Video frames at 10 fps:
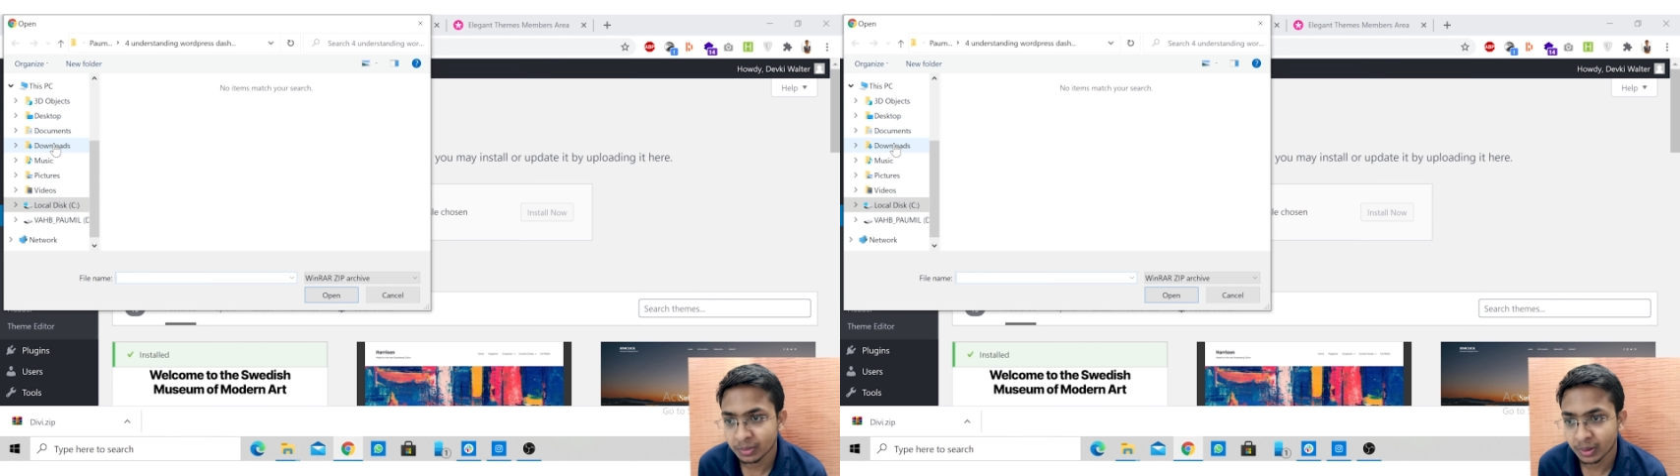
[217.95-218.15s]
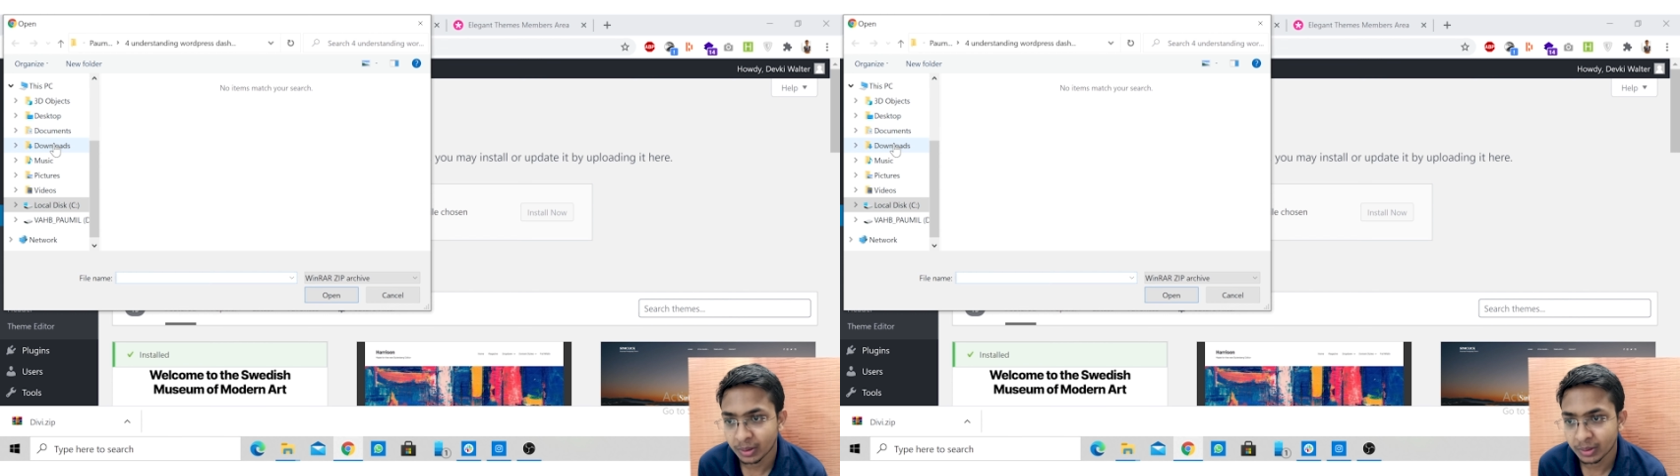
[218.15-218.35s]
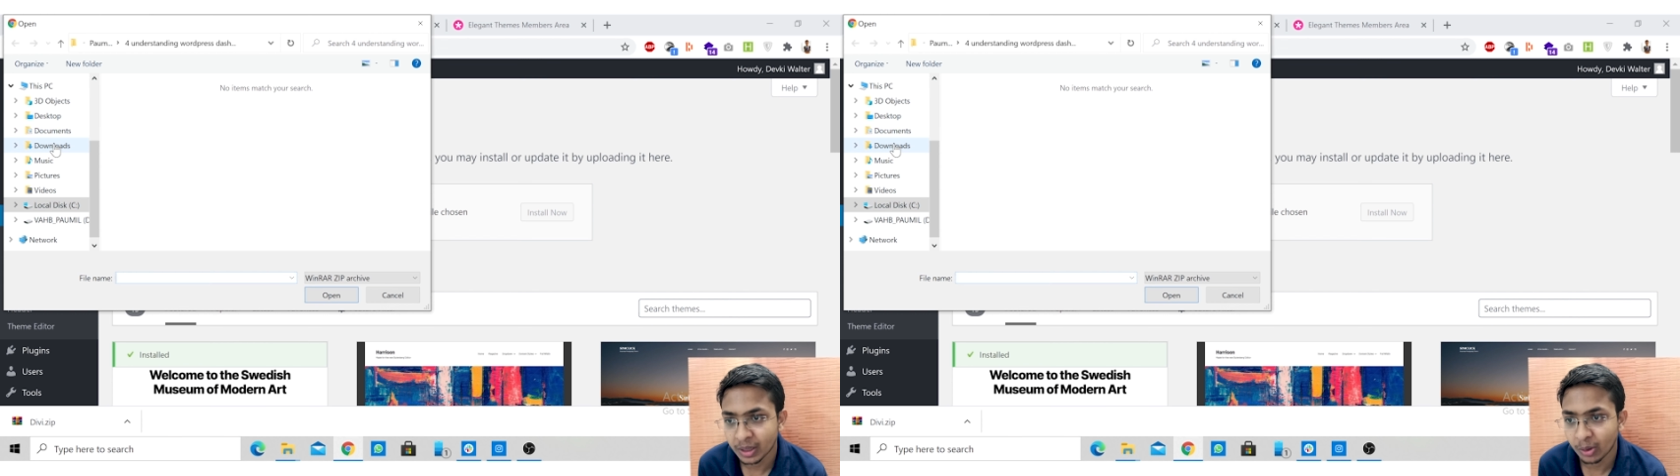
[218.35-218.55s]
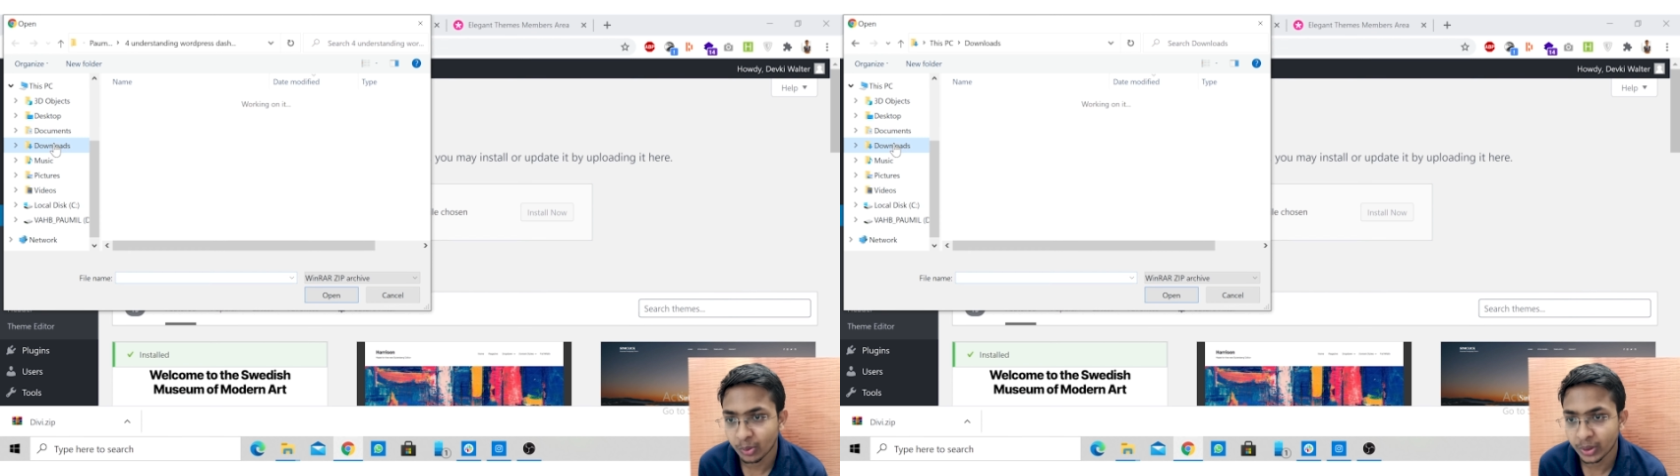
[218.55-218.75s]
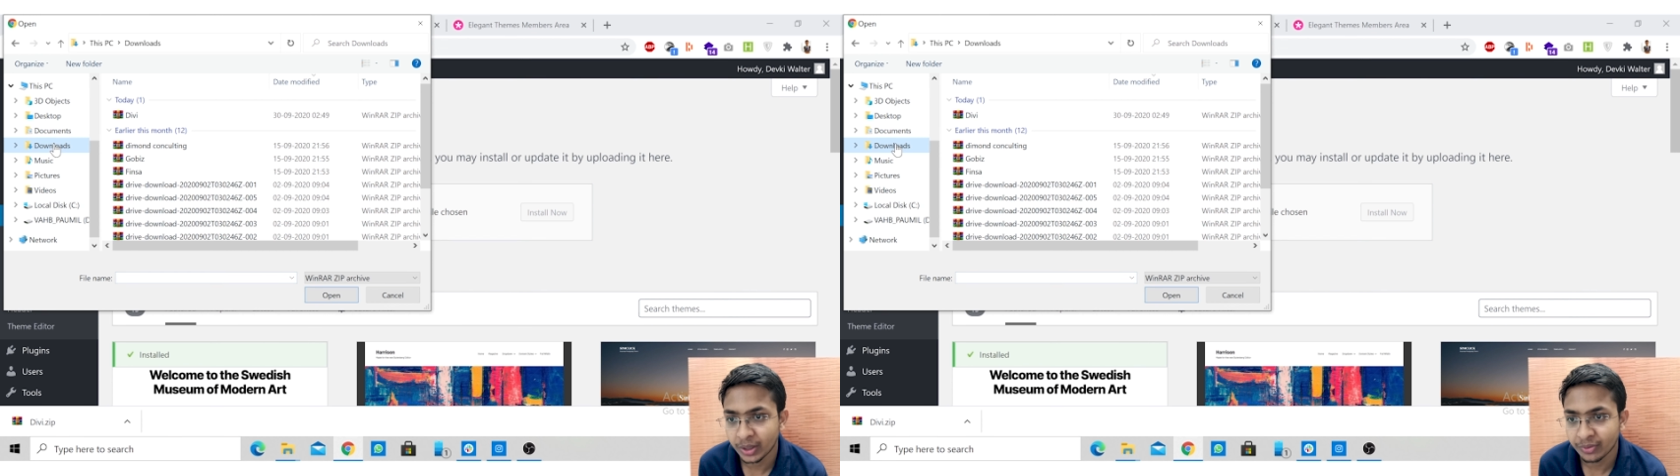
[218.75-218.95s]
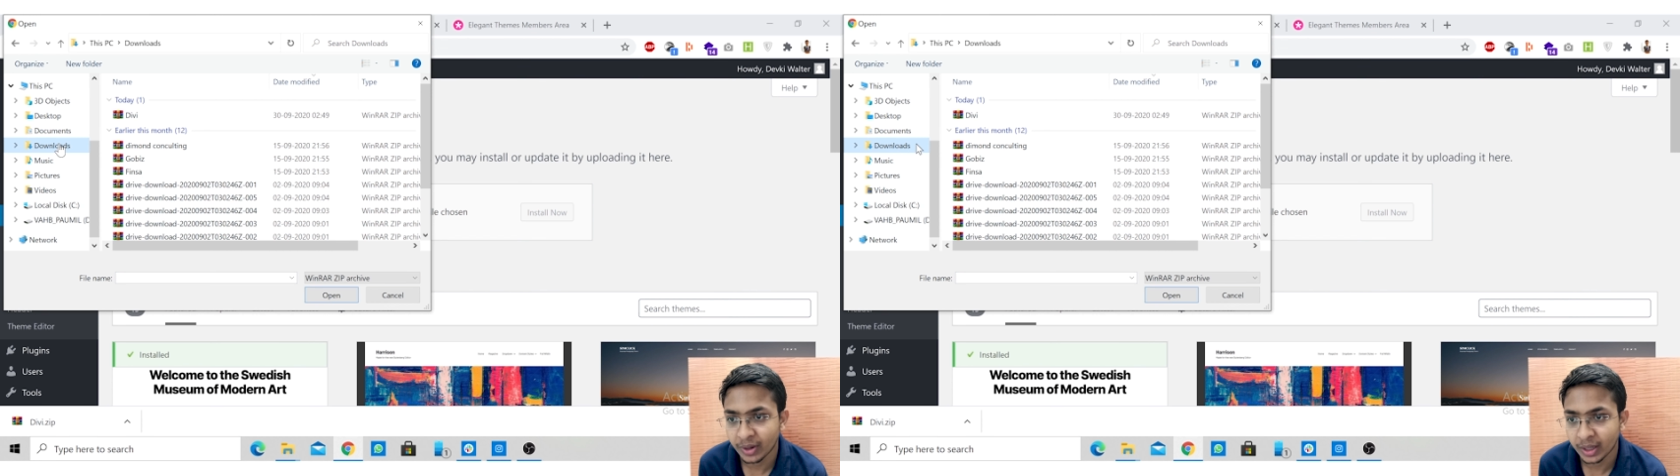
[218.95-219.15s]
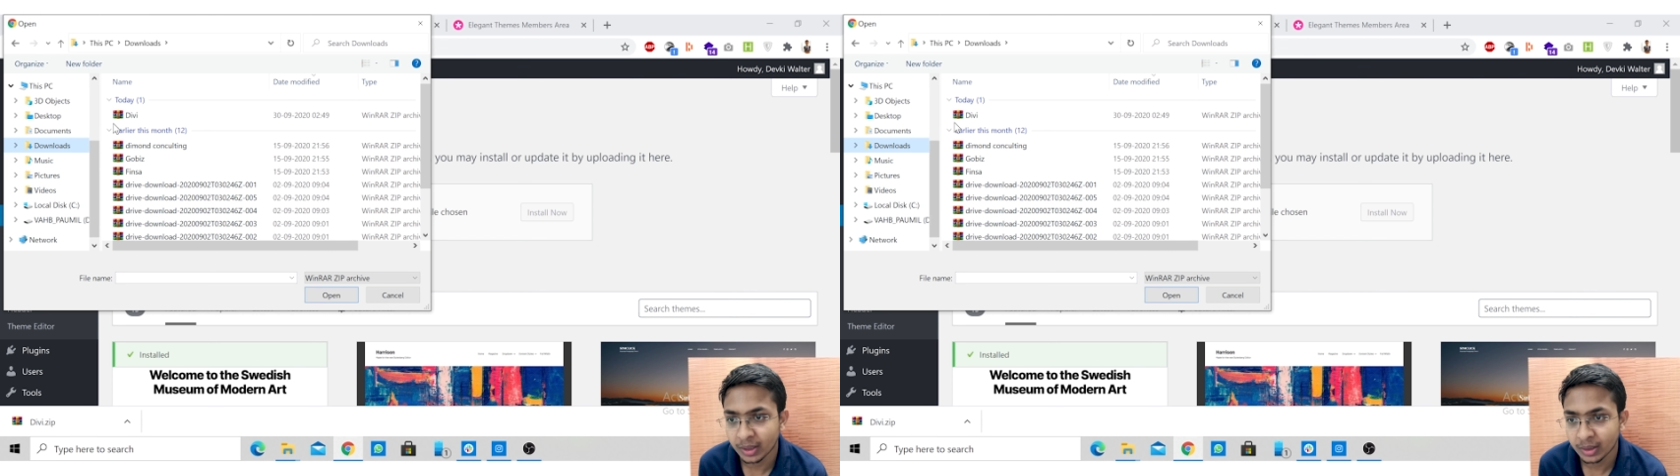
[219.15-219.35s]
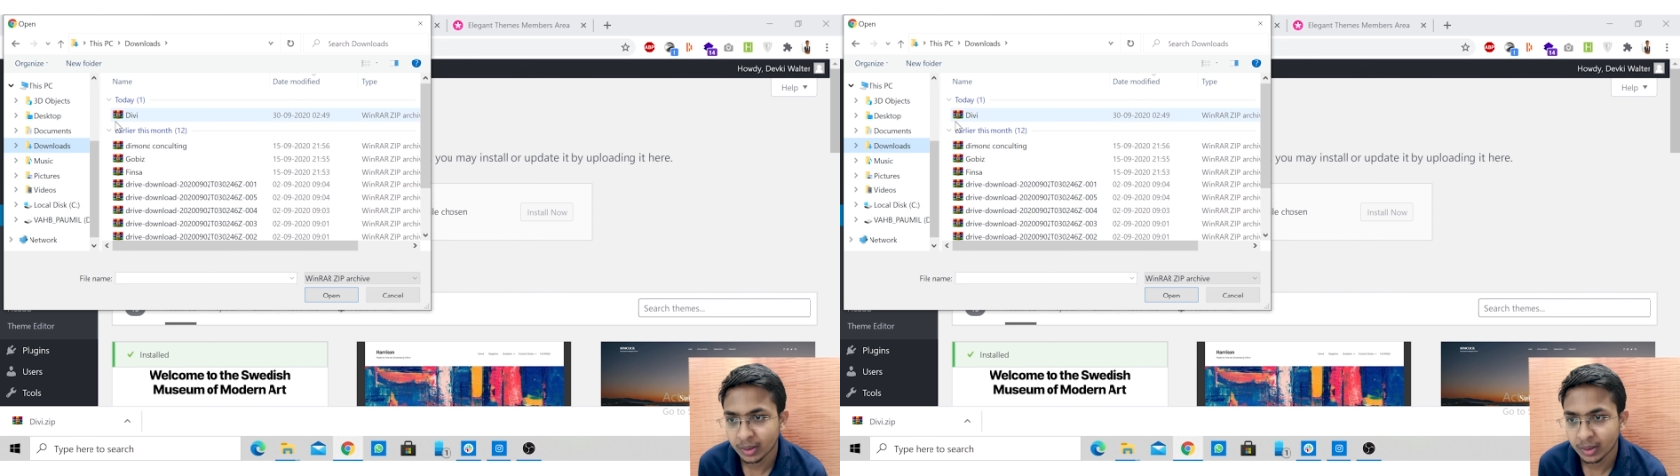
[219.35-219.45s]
downloaded file.